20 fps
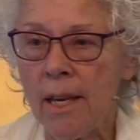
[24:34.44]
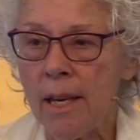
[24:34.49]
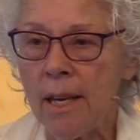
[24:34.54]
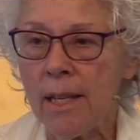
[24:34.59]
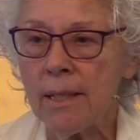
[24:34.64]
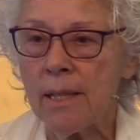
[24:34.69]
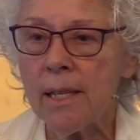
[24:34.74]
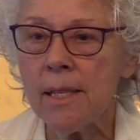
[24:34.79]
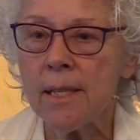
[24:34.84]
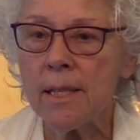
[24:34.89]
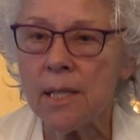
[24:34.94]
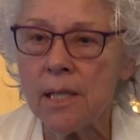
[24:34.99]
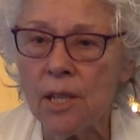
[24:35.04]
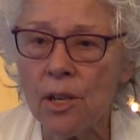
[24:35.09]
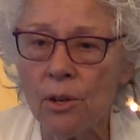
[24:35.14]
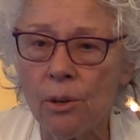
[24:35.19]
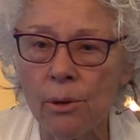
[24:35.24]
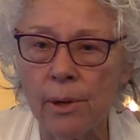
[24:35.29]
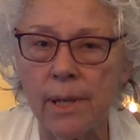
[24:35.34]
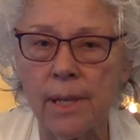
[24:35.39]
it's a
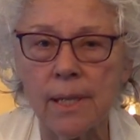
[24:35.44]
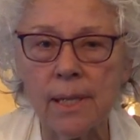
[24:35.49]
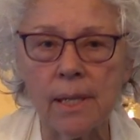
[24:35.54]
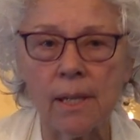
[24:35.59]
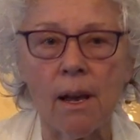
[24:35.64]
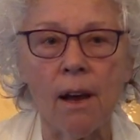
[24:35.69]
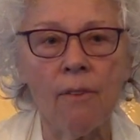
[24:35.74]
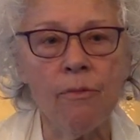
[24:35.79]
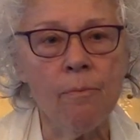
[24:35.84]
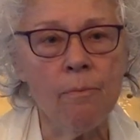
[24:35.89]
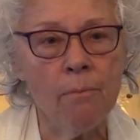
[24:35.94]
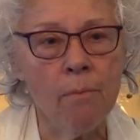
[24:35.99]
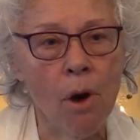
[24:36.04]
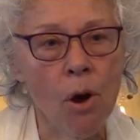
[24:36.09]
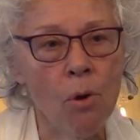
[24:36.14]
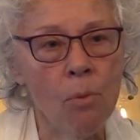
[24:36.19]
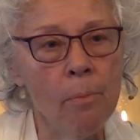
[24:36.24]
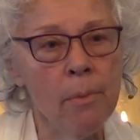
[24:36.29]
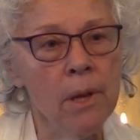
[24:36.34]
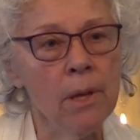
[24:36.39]
series of
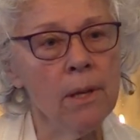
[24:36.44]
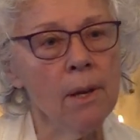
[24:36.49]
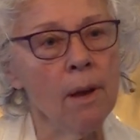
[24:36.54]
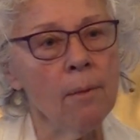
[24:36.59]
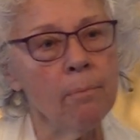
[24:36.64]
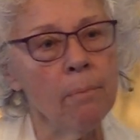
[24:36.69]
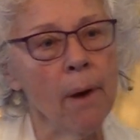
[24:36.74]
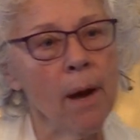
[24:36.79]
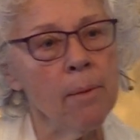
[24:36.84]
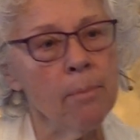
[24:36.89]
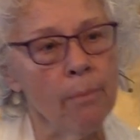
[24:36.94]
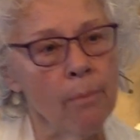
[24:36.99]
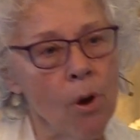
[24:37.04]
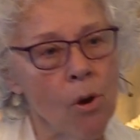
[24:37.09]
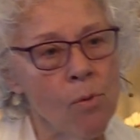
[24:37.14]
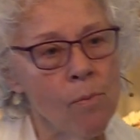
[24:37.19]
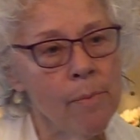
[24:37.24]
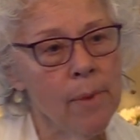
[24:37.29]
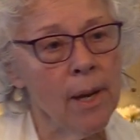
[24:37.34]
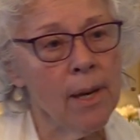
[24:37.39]
moment by
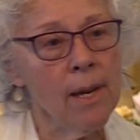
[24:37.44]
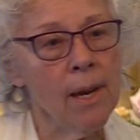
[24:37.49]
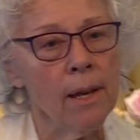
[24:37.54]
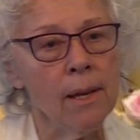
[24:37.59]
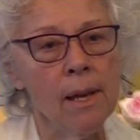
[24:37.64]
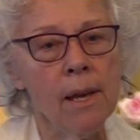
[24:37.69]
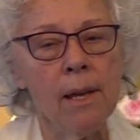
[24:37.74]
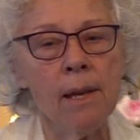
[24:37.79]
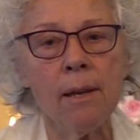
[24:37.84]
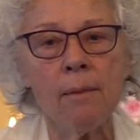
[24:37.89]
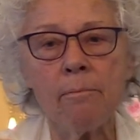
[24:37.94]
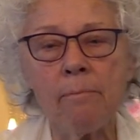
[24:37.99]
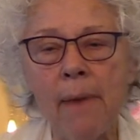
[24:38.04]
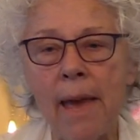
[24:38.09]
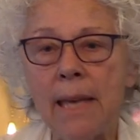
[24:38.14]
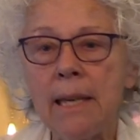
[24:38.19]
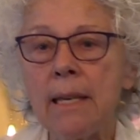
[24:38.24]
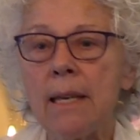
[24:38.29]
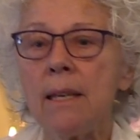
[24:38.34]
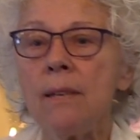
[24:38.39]
moment
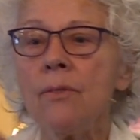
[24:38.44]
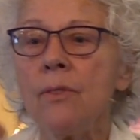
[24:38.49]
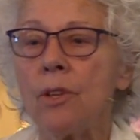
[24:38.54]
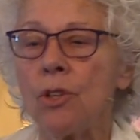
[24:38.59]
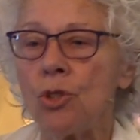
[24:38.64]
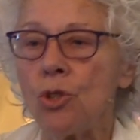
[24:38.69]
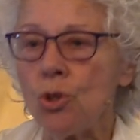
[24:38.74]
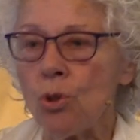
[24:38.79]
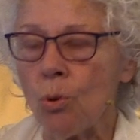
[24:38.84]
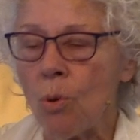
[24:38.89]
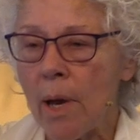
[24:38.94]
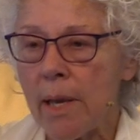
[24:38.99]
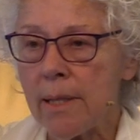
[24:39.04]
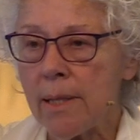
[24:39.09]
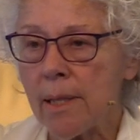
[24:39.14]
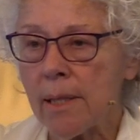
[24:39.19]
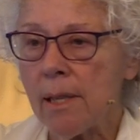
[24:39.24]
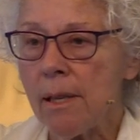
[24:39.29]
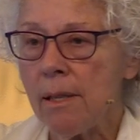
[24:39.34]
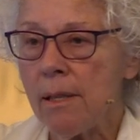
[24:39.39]
making the
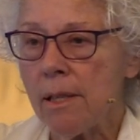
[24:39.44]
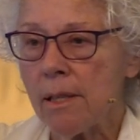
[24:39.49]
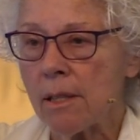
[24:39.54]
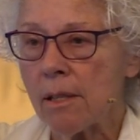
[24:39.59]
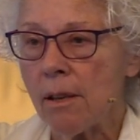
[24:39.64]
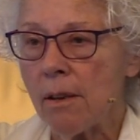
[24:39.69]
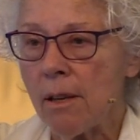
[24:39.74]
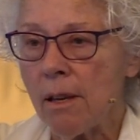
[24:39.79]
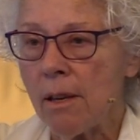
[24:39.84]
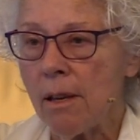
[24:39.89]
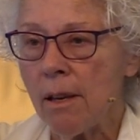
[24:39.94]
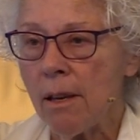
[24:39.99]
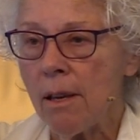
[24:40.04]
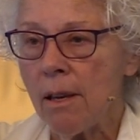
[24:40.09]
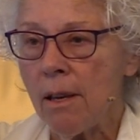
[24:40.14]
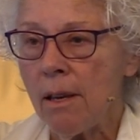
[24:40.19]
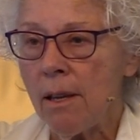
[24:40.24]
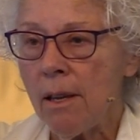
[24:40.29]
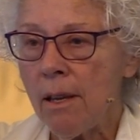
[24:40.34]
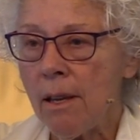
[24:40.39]
choices
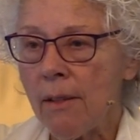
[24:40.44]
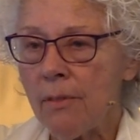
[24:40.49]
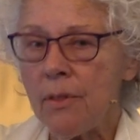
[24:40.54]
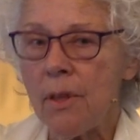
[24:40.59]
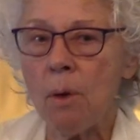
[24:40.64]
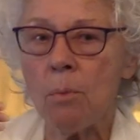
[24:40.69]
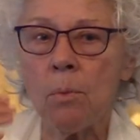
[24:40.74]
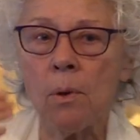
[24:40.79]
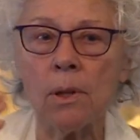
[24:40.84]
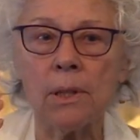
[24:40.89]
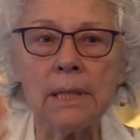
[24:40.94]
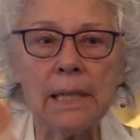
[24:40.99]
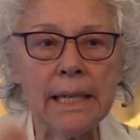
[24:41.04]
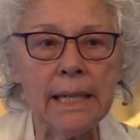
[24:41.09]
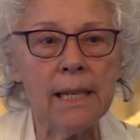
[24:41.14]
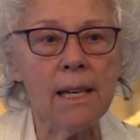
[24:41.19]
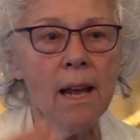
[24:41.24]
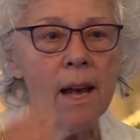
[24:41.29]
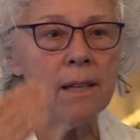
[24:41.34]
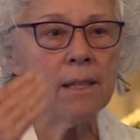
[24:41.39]
that will
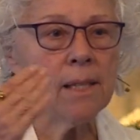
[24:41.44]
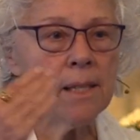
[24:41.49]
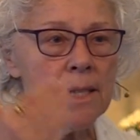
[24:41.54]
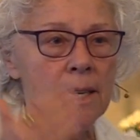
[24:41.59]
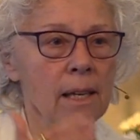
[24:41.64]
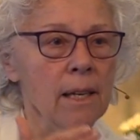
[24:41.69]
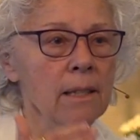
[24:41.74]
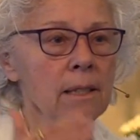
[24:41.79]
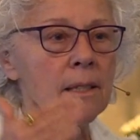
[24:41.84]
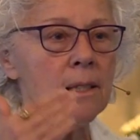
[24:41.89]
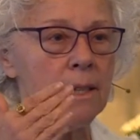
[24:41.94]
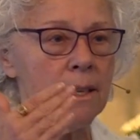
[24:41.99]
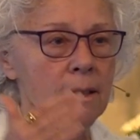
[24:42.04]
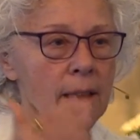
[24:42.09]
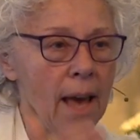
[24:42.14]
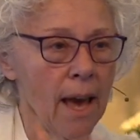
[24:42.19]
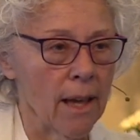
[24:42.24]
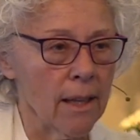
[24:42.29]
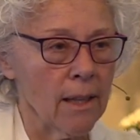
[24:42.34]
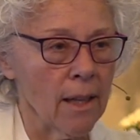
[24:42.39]
lead us into
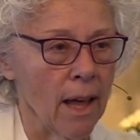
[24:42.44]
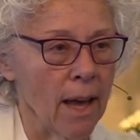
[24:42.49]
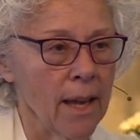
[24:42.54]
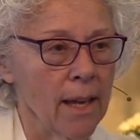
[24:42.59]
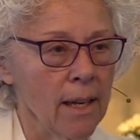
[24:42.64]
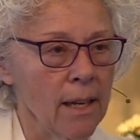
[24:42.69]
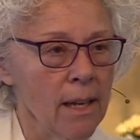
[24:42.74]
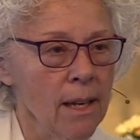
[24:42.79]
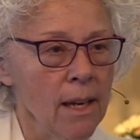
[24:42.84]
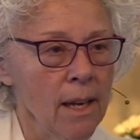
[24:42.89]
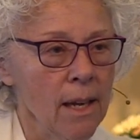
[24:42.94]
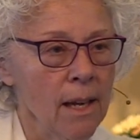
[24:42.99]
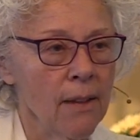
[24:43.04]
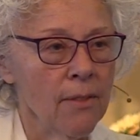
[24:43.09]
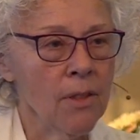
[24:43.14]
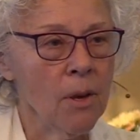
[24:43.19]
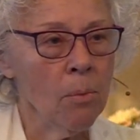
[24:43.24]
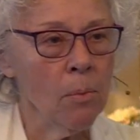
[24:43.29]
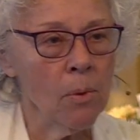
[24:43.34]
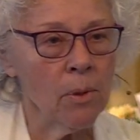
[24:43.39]
that light,
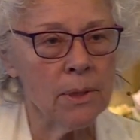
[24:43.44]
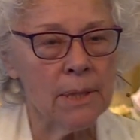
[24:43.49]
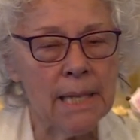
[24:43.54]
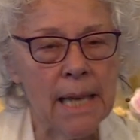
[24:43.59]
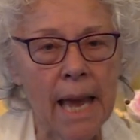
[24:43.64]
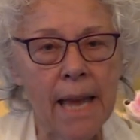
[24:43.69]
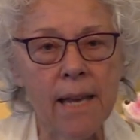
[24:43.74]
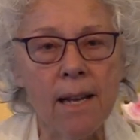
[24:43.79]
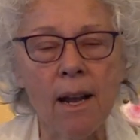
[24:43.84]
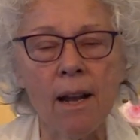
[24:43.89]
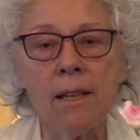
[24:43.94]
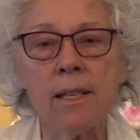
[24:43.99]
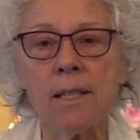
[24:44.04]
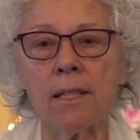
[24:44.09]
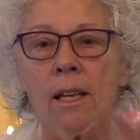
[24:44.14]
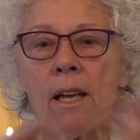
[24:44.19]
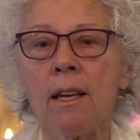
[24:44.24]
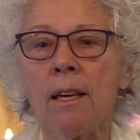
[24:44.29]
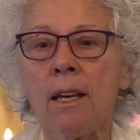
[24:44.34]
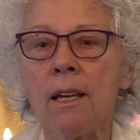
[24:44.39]
that will take
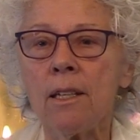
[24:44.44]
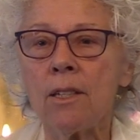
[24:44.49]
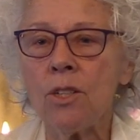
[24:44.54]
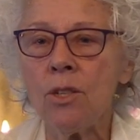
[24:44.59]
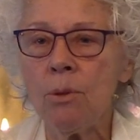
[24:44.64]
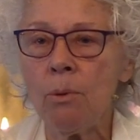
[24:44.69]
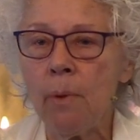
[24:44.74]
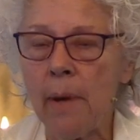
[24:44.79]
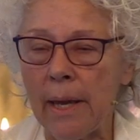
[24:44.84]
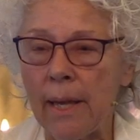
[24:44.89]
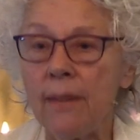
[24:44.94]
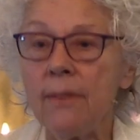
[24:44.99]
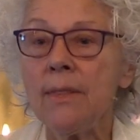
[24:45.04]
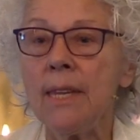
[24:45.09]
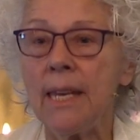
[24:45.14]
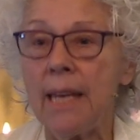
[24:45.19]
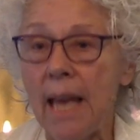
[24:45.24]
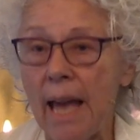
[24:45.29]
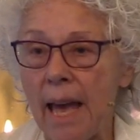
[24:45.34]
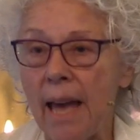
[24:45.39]
us to, in
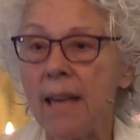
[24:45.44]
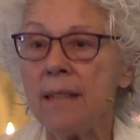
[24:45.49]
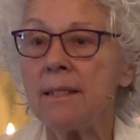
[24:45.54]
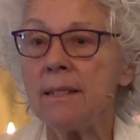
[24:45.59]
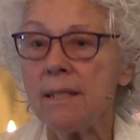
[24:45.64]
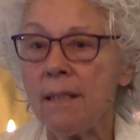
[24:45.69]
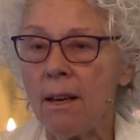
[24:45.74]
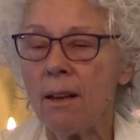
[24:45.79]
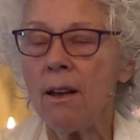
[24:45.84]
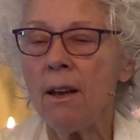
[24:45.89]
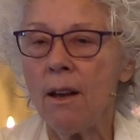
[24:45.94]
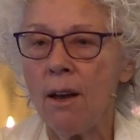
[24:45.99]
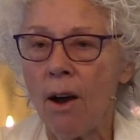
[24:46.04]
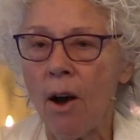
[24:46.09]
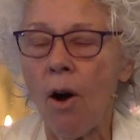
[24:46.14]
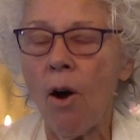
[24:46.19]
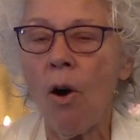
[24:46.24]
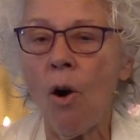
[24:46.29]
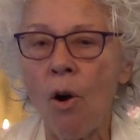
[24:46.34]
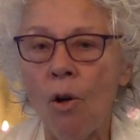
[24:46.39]
the end,
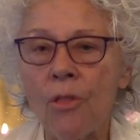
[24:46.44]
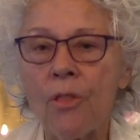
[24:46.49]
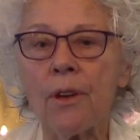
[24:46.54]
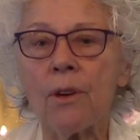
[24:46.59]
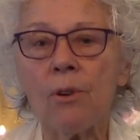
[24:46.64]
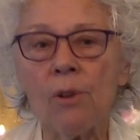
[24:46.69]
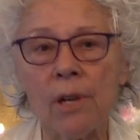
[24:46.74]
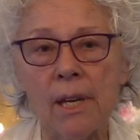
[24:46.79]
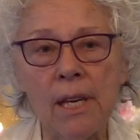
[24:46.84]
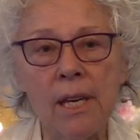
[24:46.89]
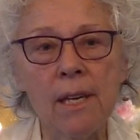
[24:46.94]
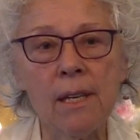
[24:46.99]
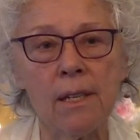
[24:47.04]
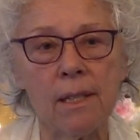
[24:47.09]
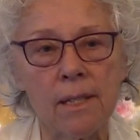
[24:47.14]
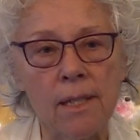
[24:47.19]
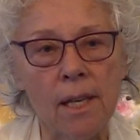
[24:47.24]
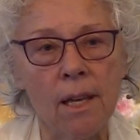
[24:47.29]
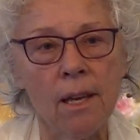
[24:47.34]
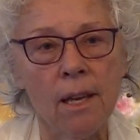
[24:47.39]
all there
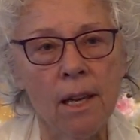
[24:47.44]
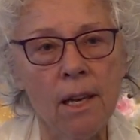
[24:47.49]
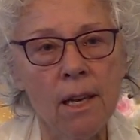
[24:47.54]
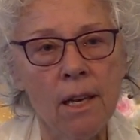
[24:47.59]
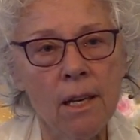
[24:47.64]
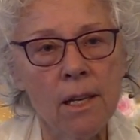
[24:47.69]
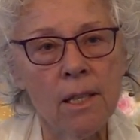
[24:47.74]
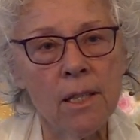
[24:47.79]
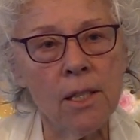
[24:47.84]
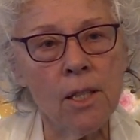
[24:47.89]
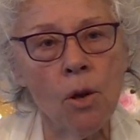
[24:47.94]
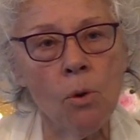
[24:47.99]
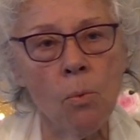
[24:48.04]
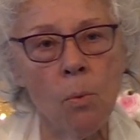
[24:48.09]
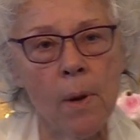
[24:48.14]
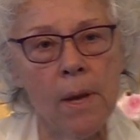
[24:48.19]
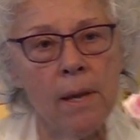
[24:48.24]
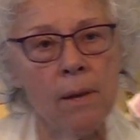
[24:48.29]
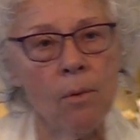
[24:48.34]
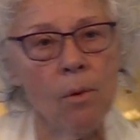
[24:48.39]
is. So
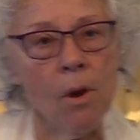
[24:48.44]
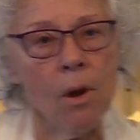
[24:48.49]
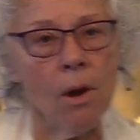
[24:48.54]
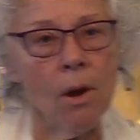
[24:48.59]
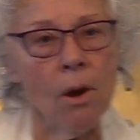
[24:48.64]
we